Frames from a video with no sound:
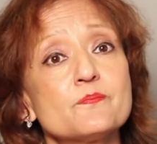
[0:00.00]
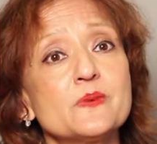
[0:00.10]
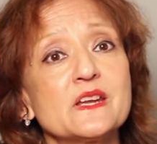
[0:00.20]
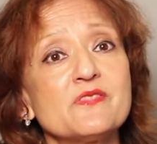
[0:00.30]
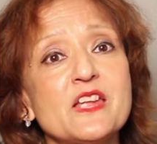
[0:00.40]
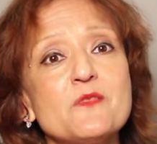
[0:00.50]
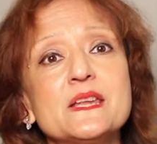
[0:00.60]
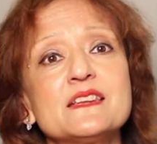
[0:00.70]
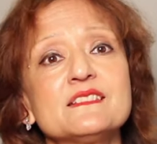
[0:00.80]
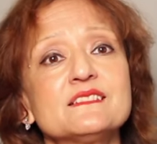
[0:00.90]
But if they've
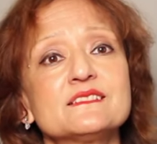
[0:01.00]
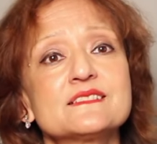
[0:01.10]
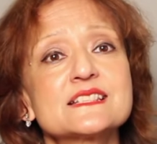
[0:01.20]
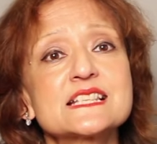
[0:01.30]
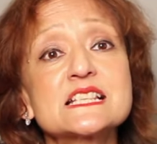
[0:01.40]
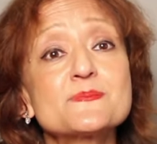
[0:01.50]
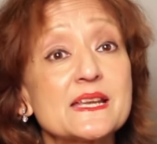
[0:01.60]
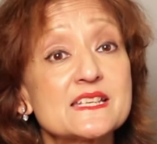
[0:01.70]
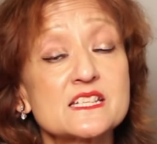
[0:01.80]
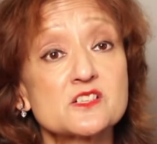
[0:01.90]
been
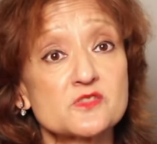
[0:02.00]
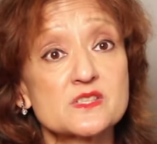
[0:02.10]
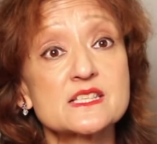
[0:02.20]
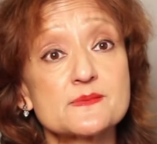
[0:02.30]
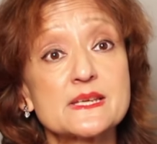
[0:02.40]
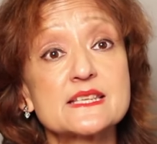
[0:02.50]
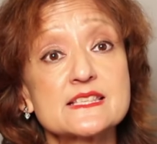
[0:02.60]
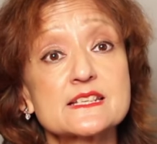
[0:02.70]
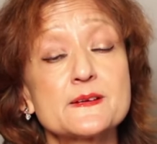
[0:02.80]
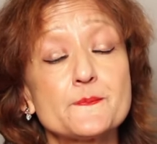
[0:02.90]
suspended or
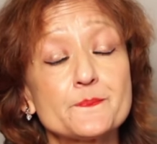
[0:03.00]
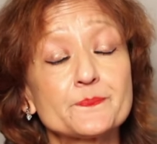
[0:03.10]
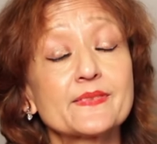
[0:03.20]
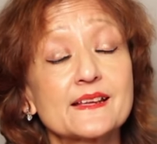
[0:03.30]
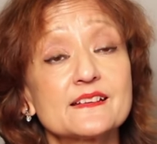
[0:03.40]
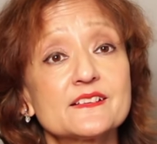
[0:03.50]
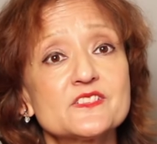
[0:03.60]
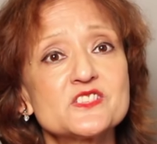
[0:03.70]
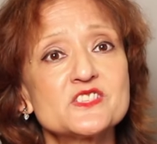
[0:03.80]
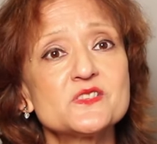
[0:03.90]
dismissed,
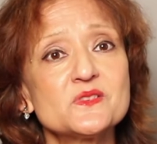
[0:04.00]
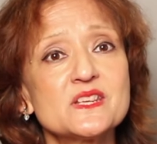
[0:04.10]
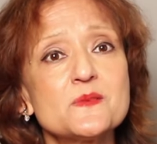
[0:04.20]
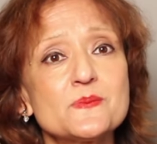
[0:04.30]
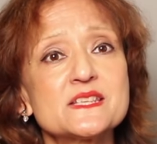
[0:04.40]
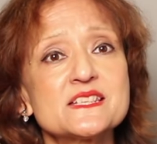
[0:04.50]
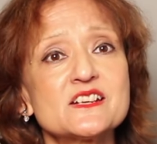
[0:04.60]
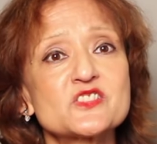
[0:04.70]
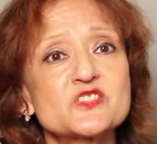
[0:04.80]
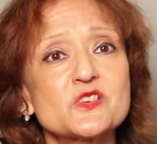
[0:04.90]
do keep in
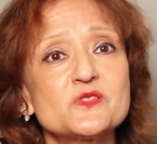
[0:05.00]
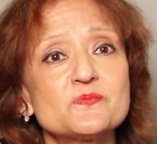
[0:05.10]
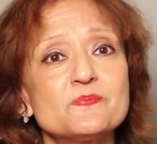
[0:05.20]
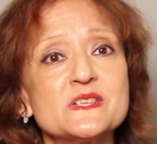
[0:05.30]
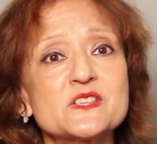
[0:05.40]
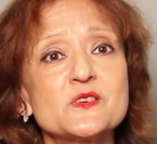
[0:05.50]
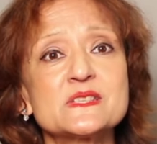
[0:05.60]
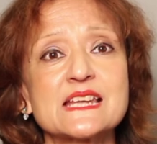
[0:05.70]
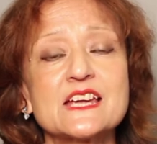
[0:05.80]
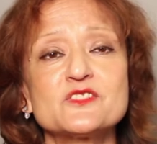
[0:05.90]
touch. Don't be so
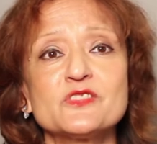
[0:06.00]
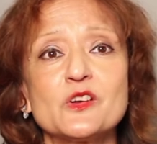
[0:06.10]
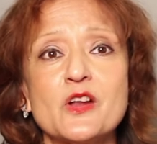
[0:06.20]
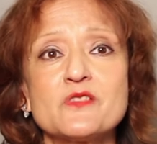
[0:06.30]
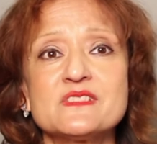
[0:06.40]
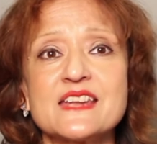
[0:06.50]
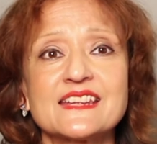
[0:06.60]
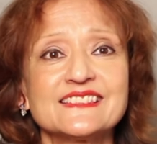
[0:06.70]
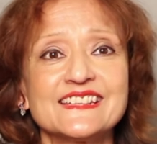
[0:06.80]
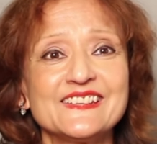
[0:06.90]
scared of your own
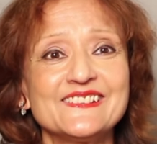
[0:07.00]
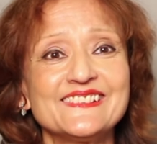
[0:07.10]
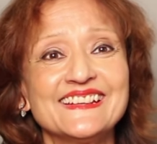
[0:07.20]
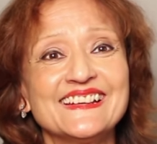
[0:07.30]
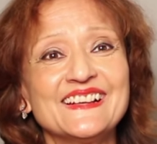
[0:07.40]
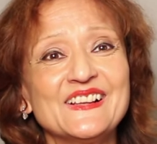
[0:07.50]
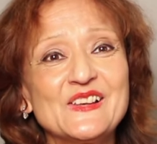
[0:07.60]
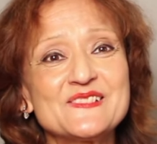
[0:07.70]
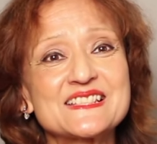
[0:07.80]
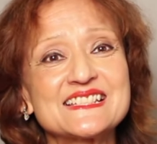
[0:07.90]
neck that you
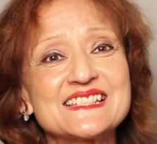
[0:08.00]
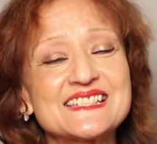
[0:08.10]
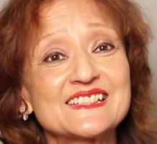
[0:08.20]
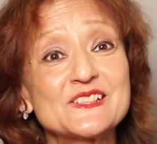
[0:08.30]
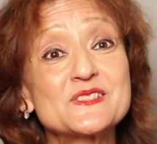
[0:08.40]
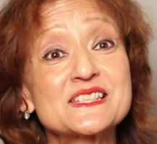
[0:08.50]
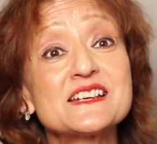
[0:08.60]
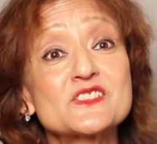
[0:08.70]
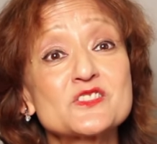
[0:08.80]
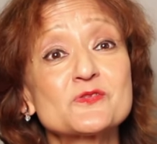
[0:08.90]
lose
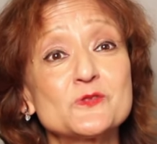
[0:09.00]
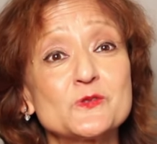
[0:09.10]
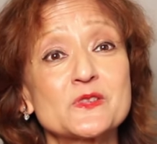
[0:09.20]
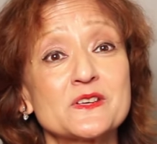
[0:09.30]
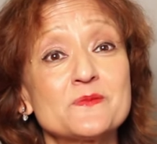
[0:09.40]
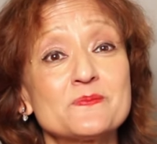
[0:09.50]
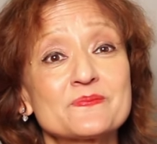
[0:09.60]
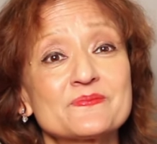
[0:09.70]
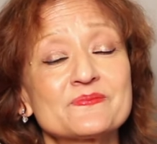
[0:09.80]
touch for them.